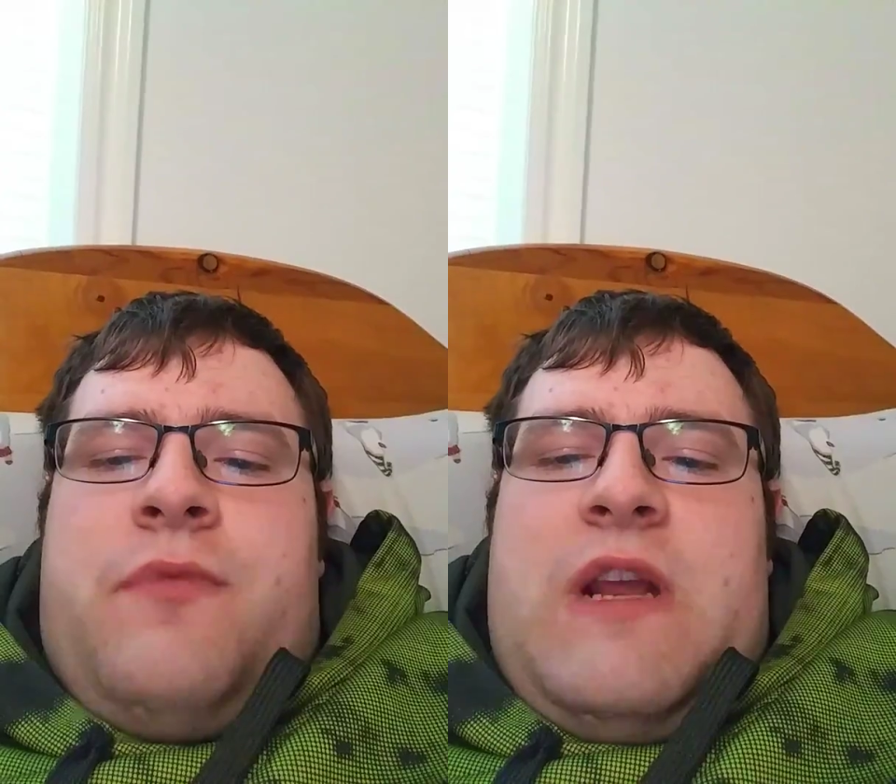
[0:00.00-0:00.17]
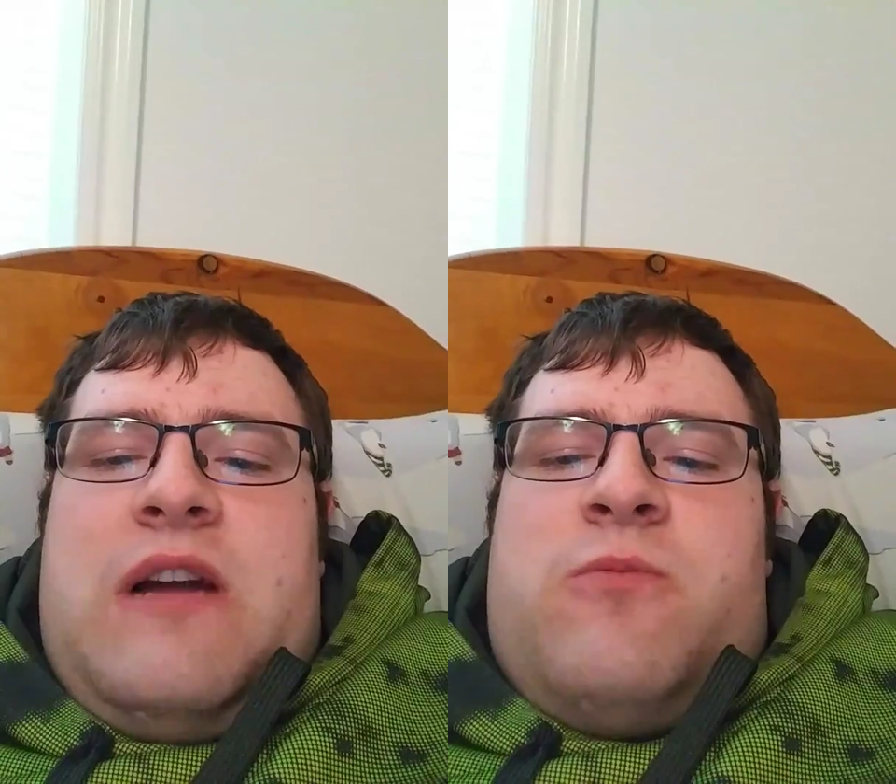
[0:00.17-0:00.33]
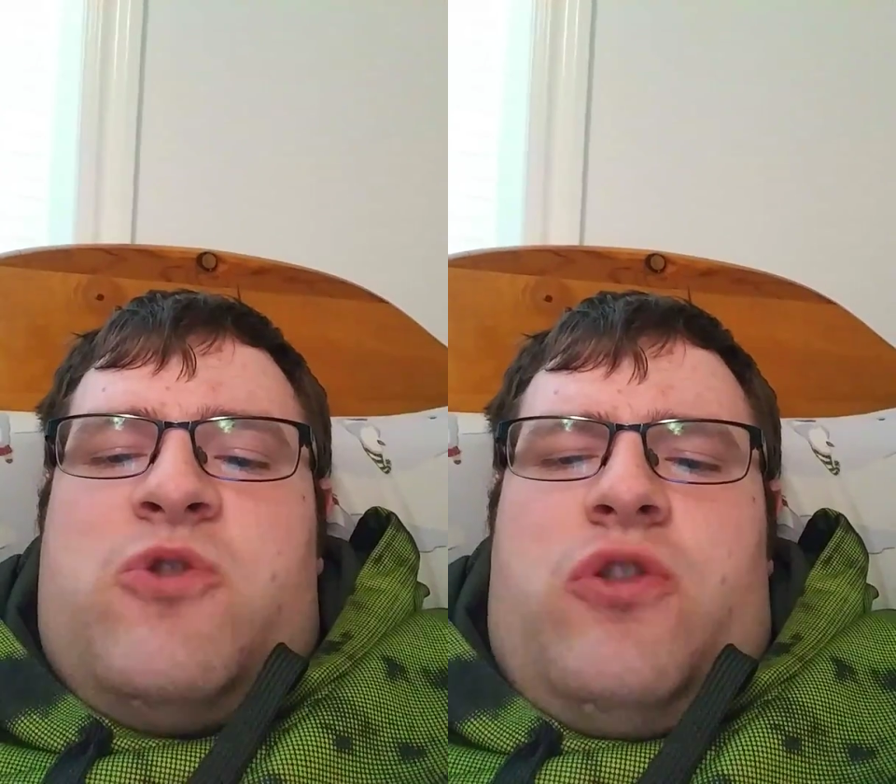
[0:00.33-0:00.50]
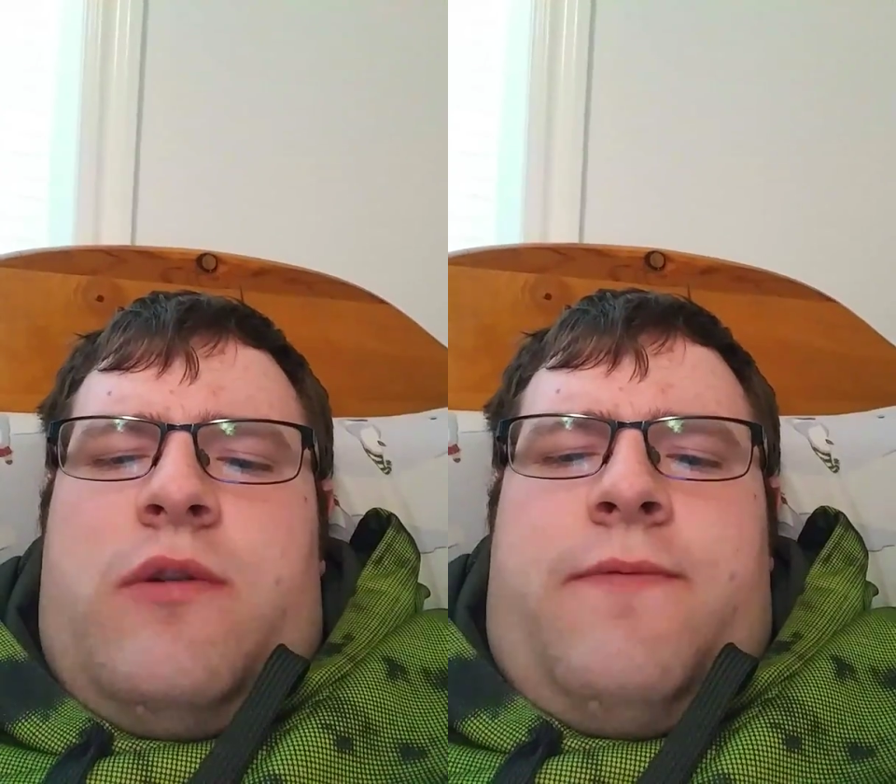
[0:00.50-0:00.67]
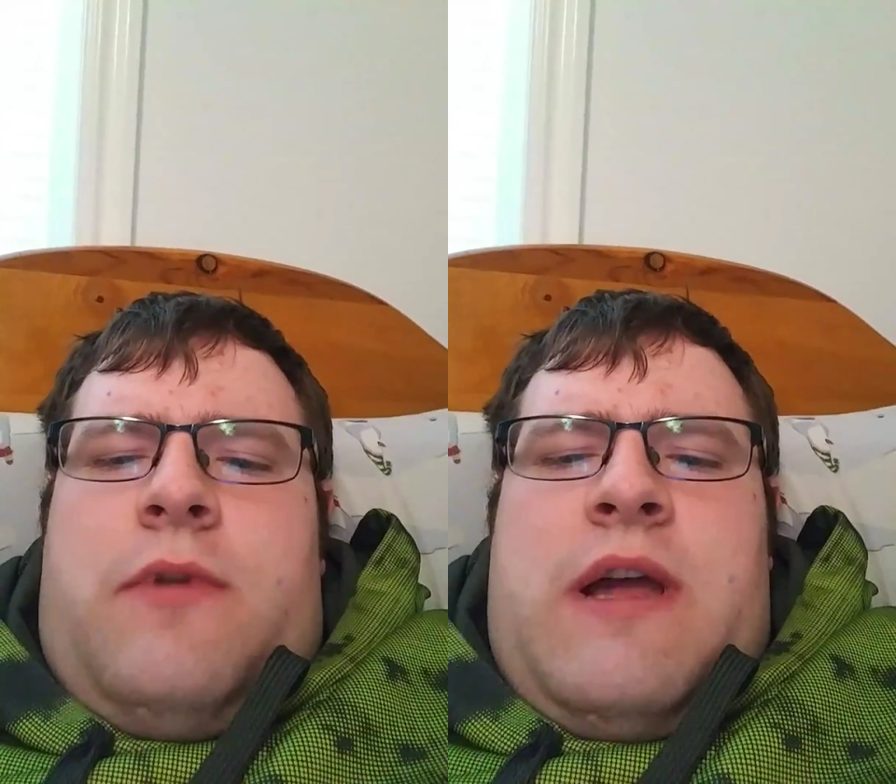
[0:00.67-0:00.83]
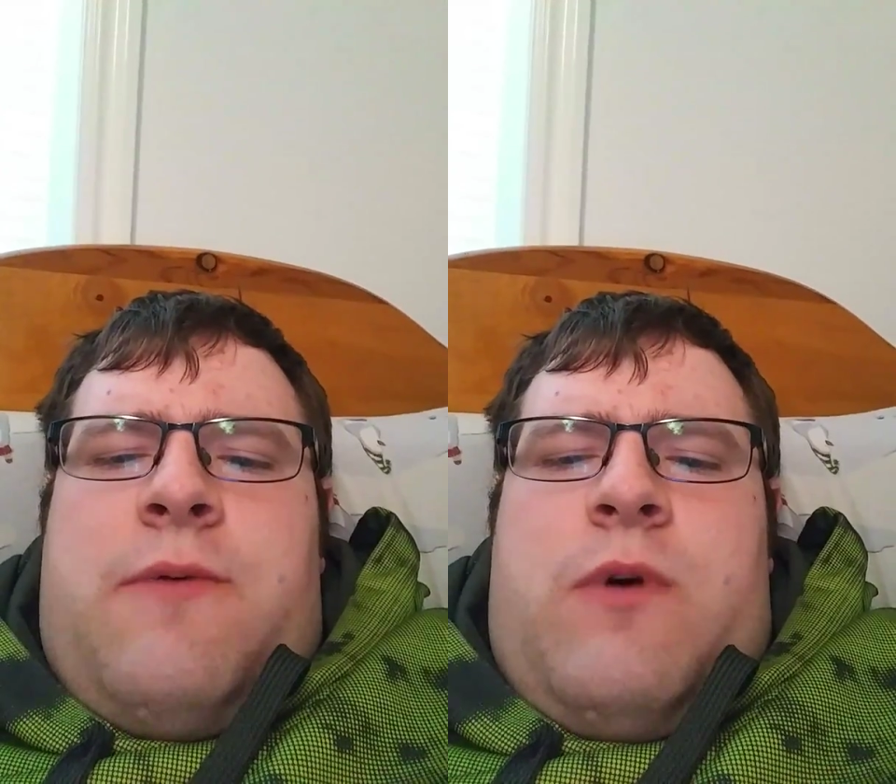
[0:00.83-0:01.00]
it's only
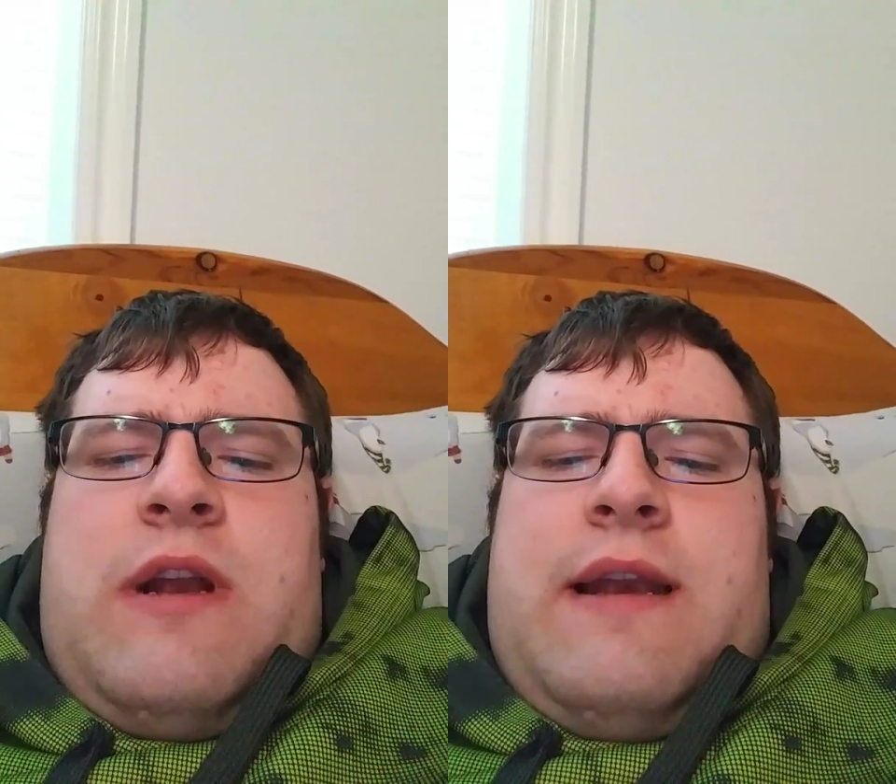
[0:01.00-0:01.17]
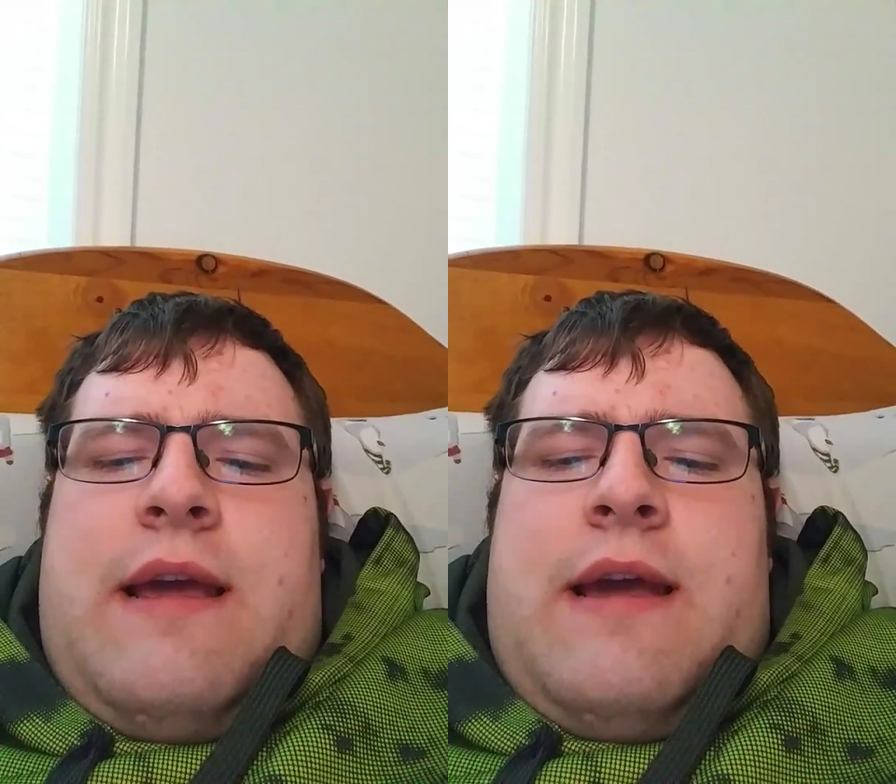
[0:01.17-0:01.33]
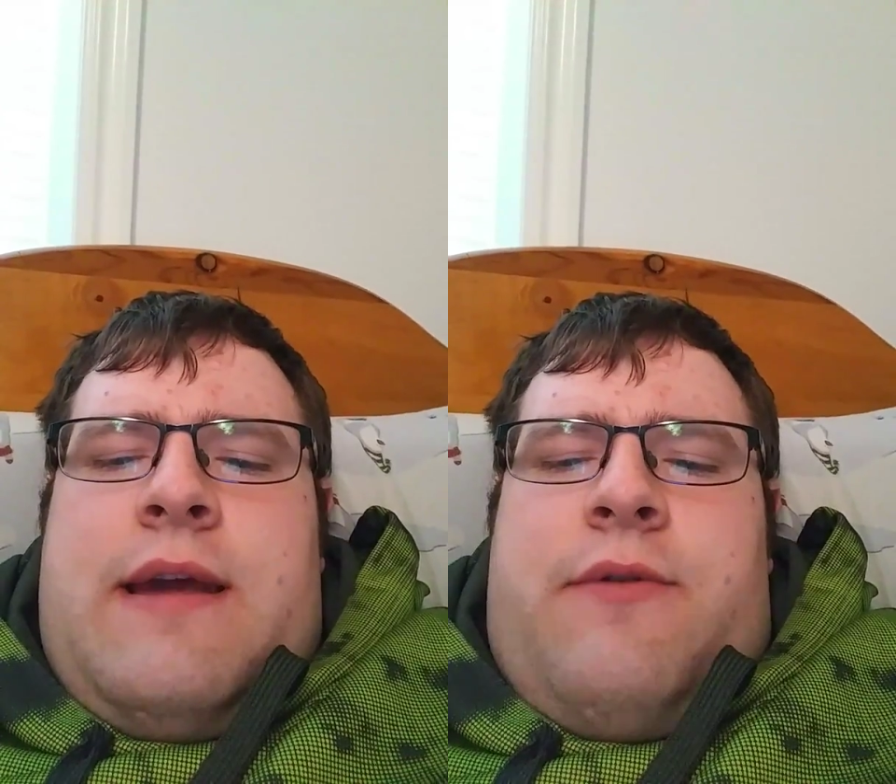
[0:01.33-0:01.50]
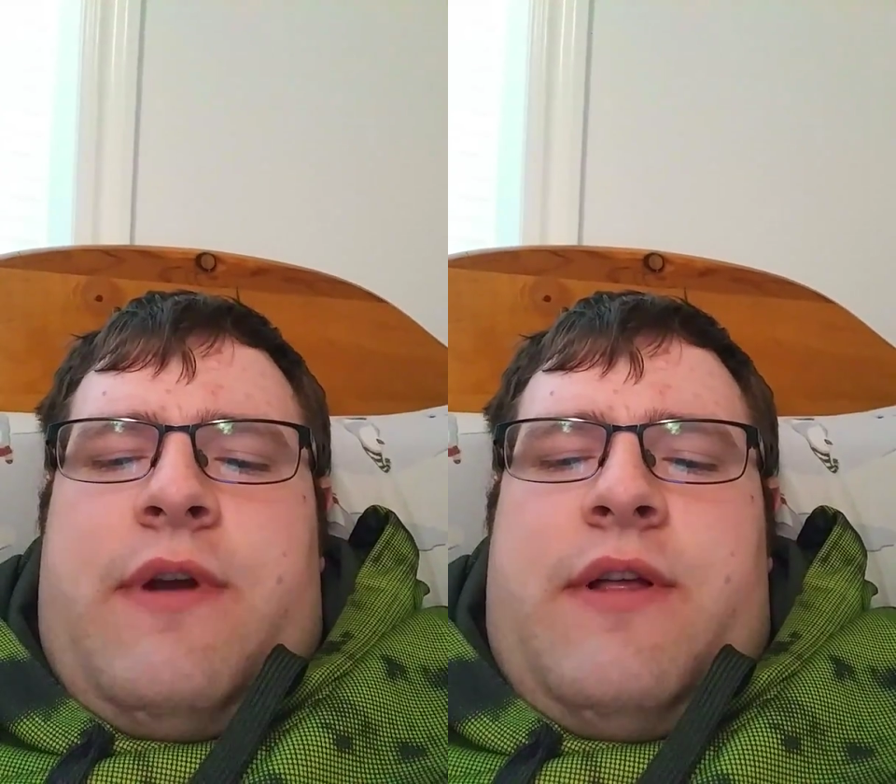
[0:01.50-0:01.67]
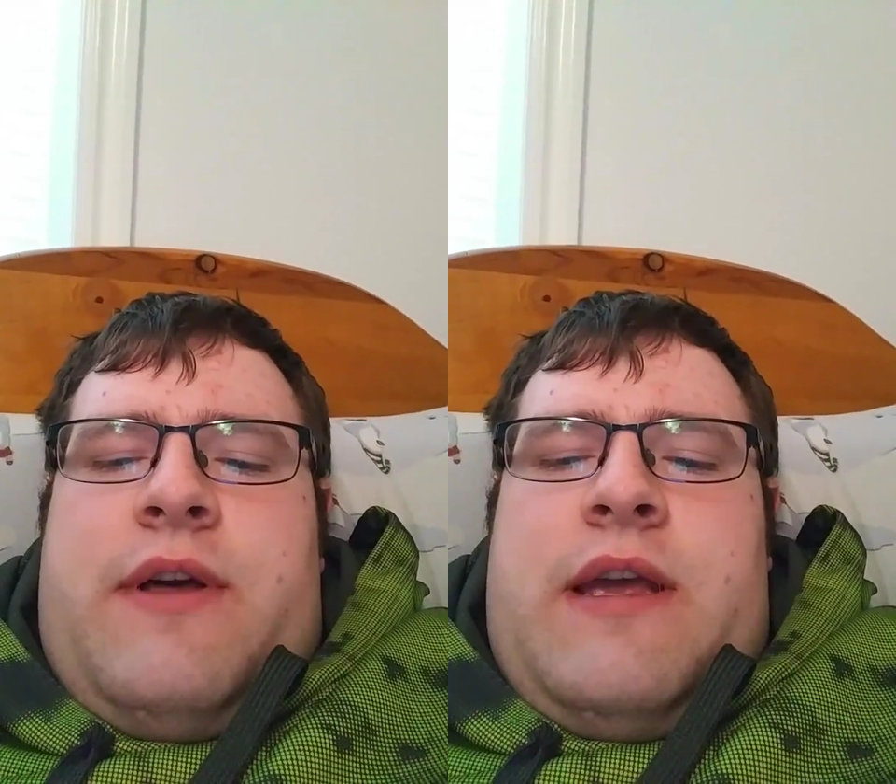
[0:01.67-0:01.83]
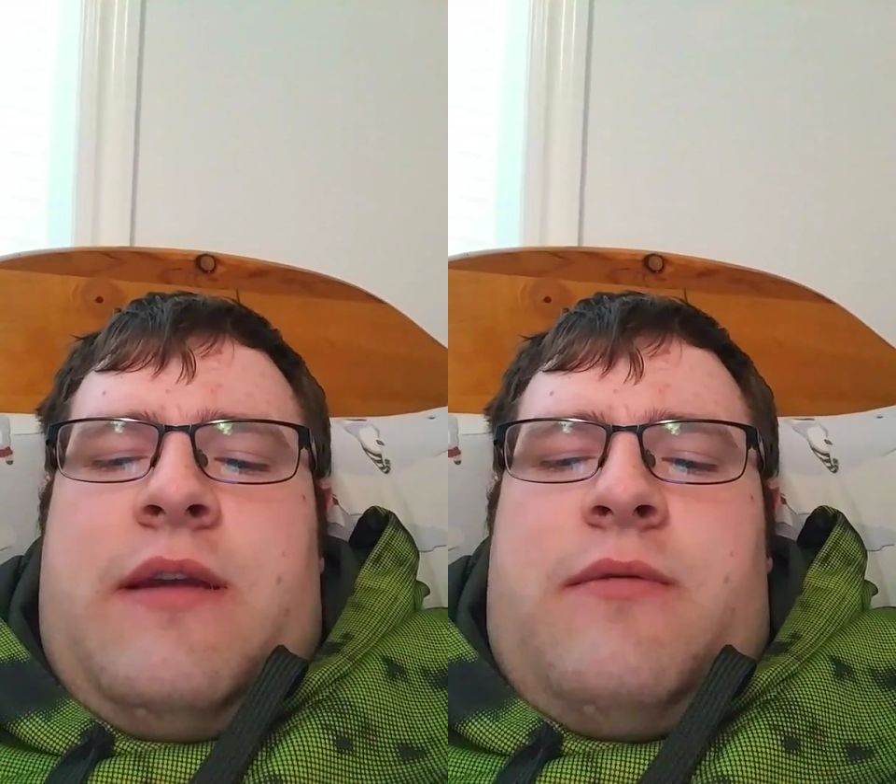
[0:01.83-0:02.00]
for like one day,
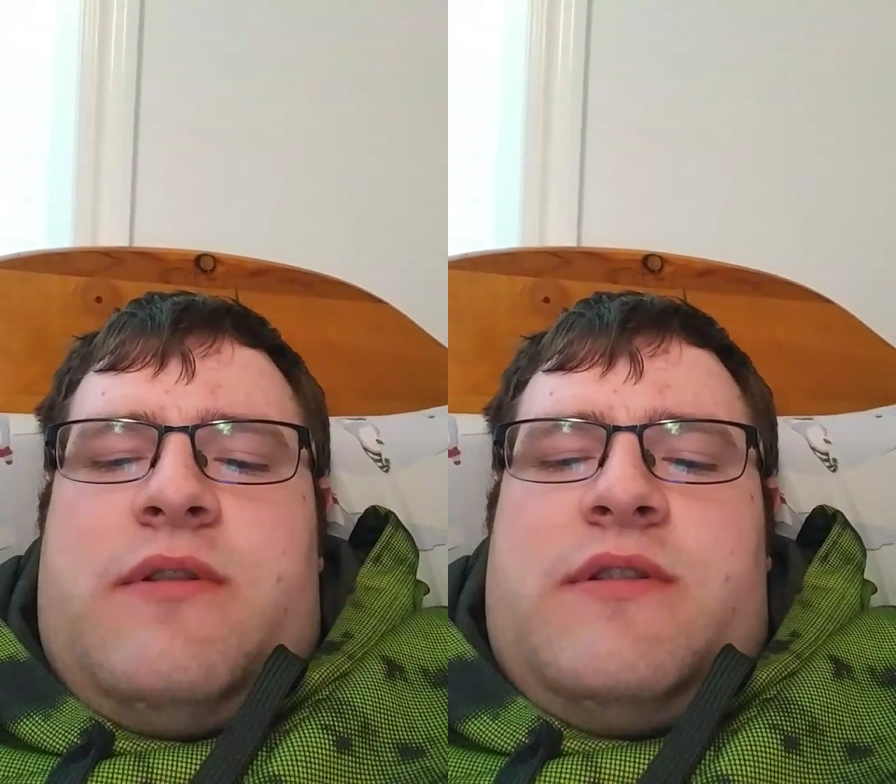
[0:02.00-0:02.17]
really.